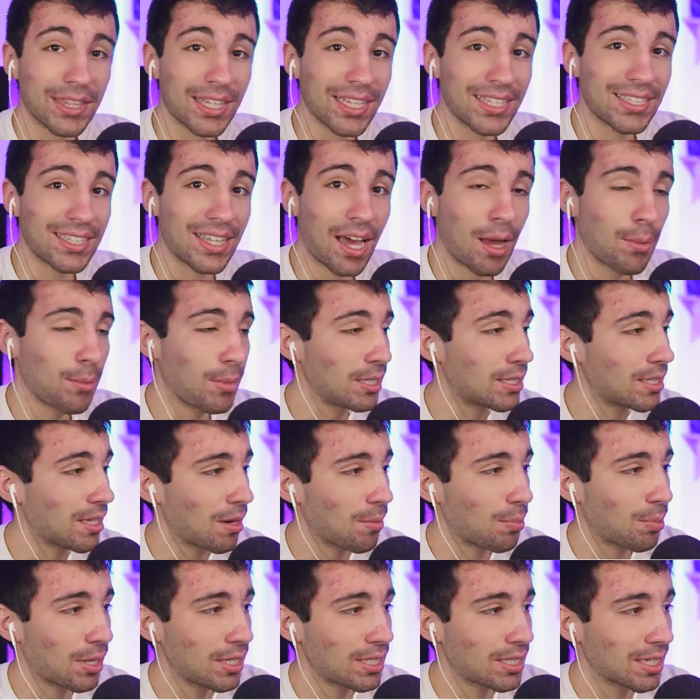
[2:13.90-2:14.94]
this time, instead
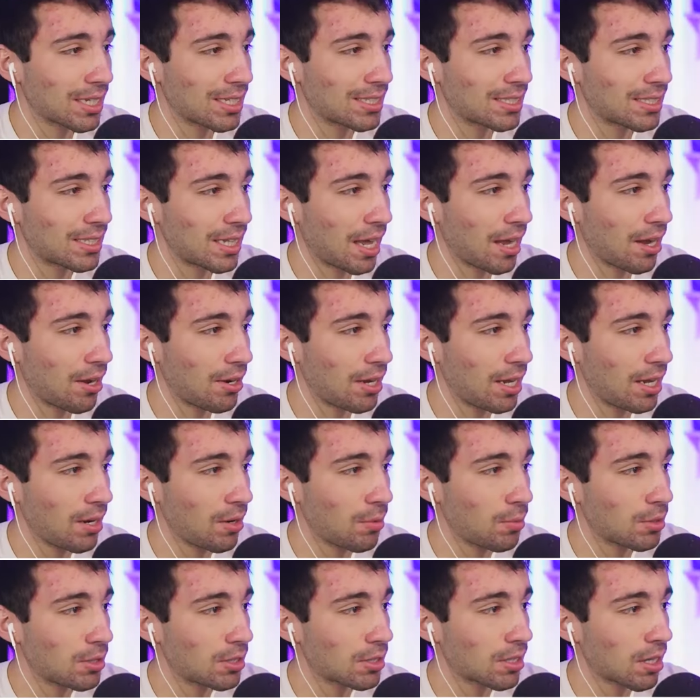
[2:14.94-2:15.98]
of placing a stair
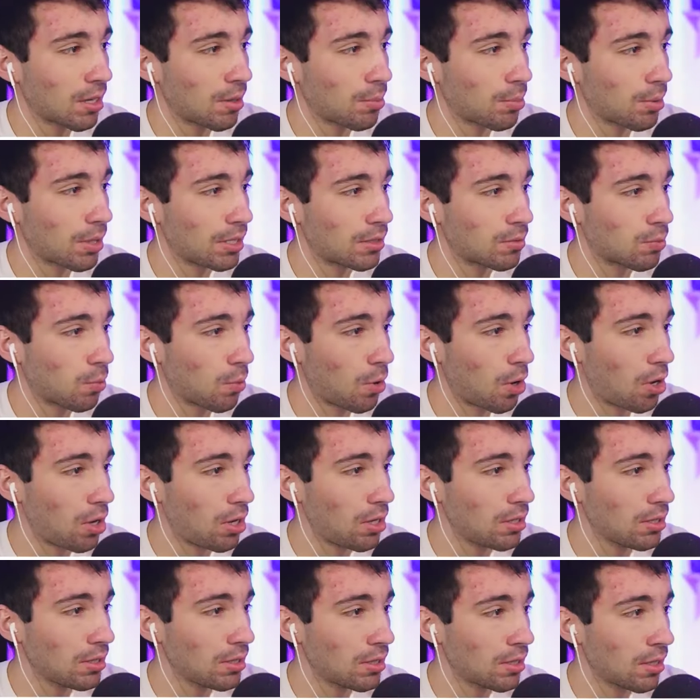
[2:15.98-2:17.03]
here, we're just gonna place
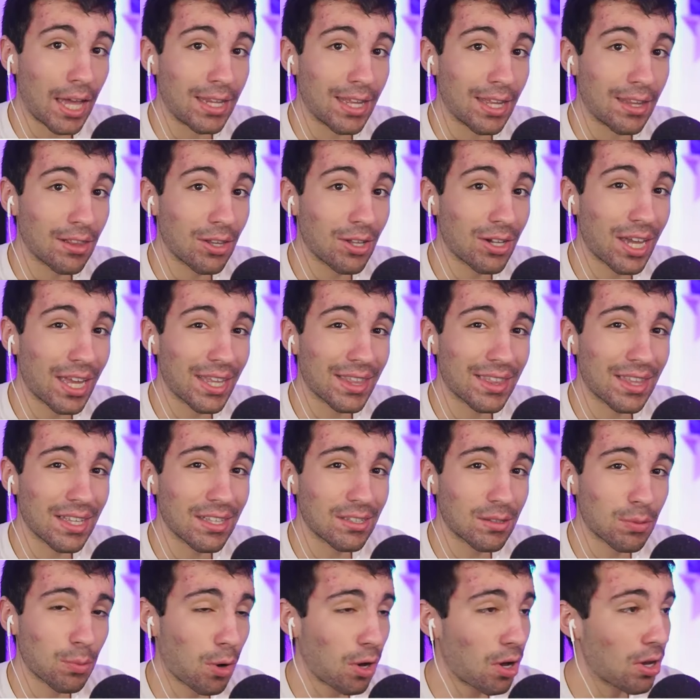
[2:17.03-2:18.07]
walls, and then look at
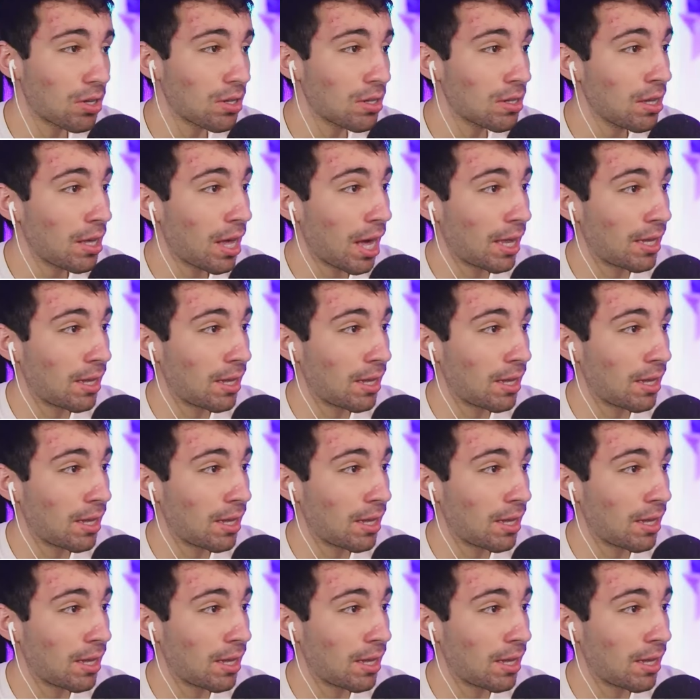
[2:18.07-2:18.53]
this wall,